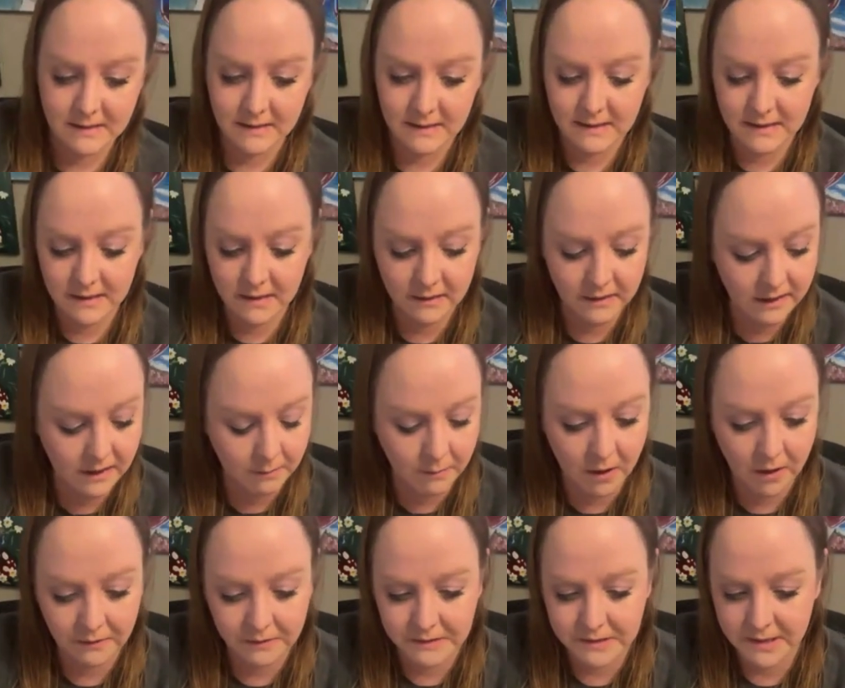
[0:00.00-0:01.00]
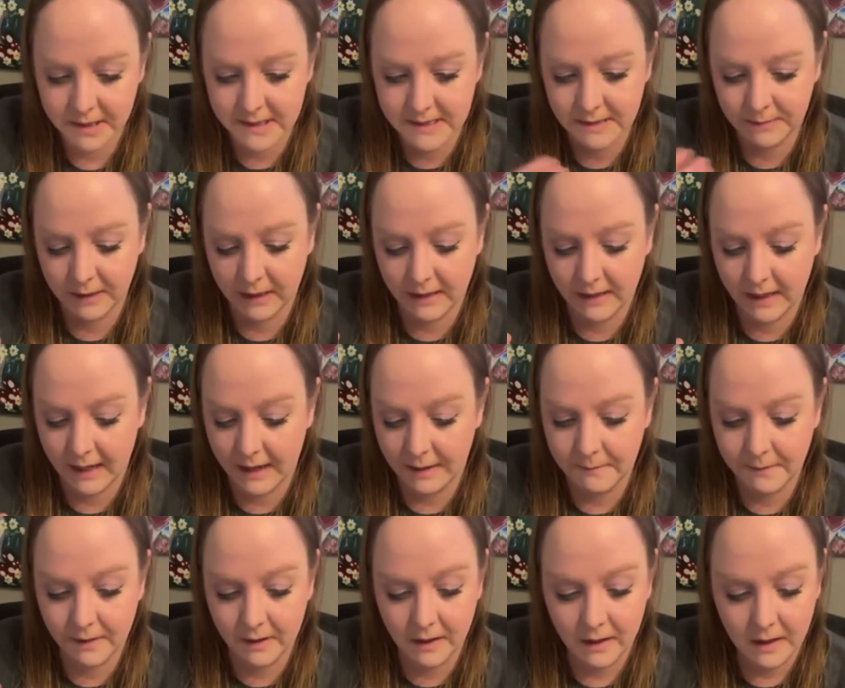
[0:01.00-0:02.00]
sincerely apologize about
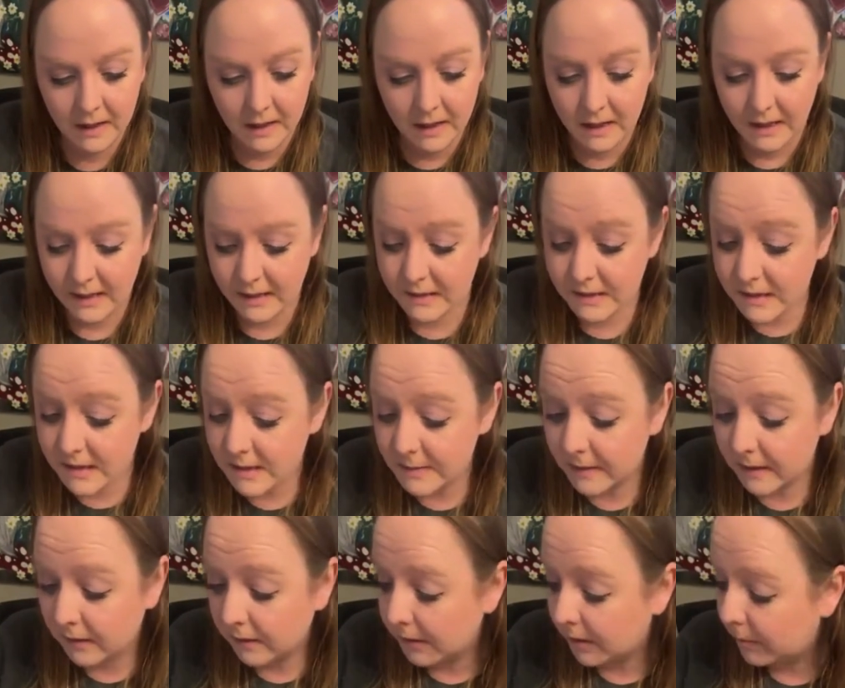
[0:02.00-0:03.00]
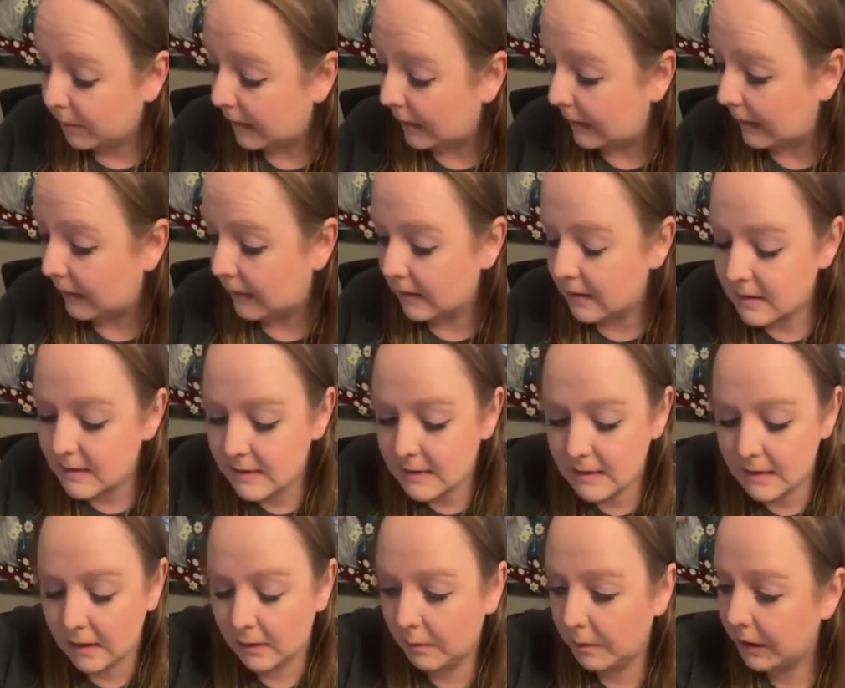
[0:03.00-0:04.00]
that, but it's just been a little
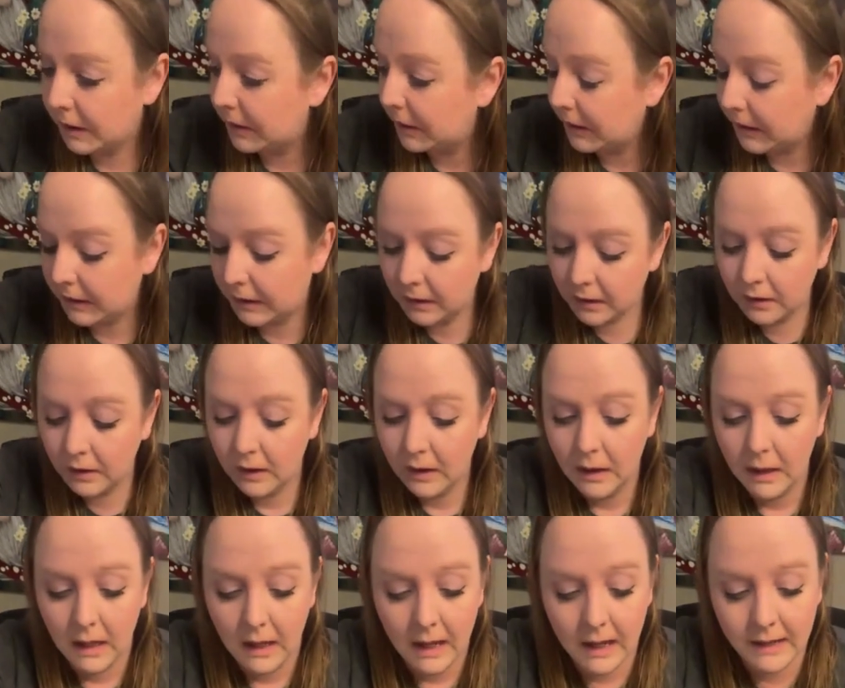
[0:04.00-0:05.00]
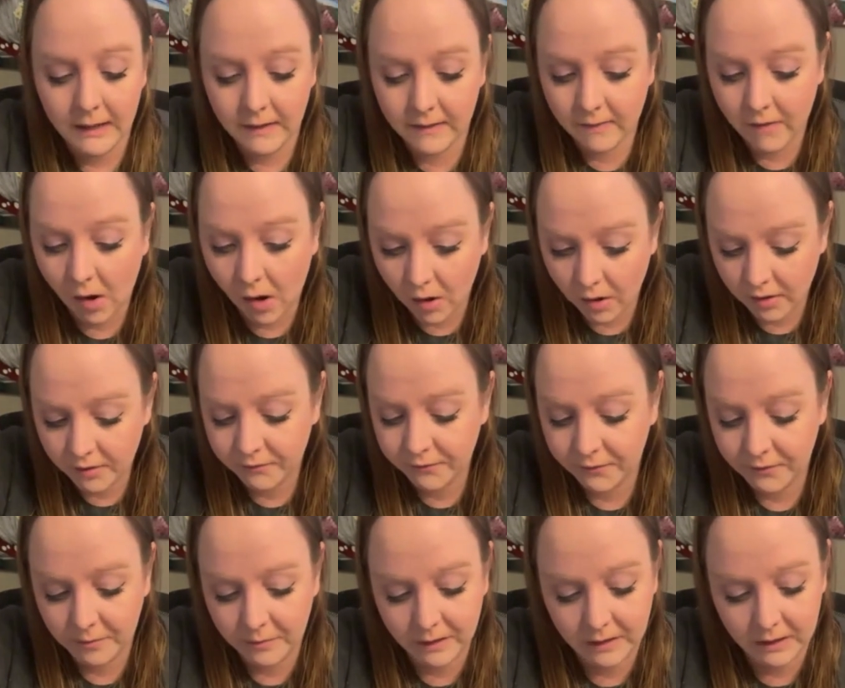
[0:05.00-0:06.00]
bananas around here, and it's hard
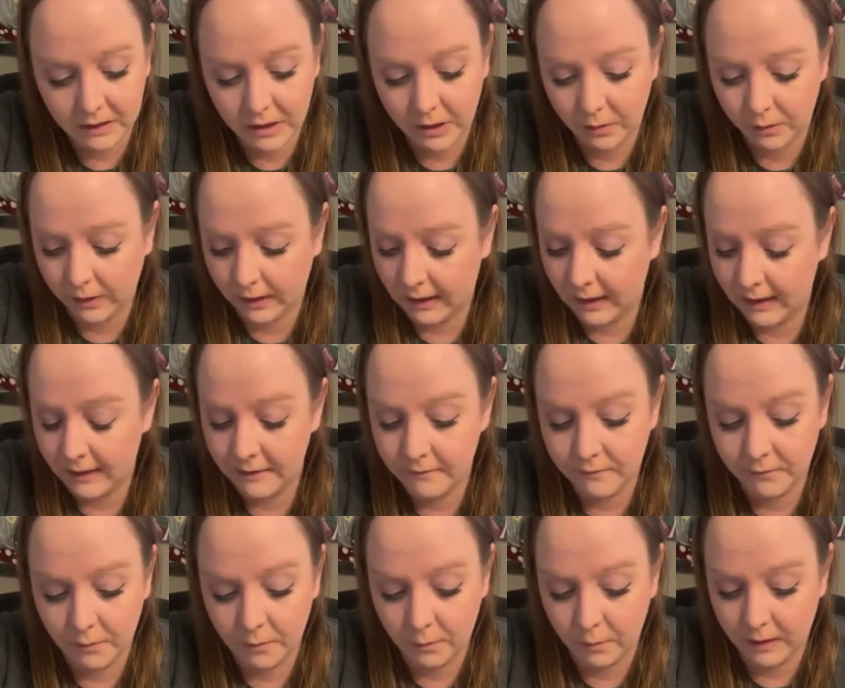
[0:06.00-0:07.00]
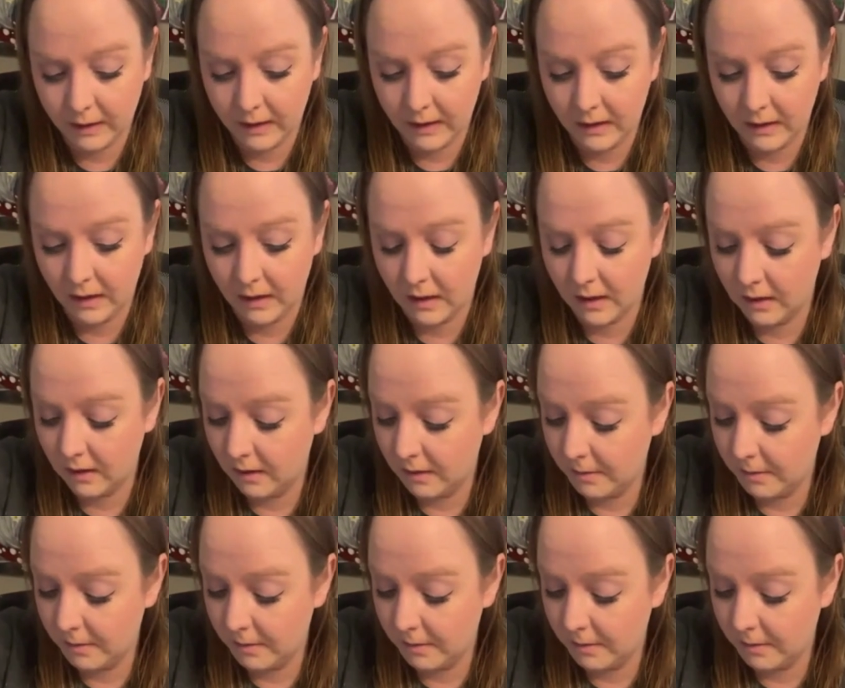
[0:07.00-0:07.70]
for me to go live when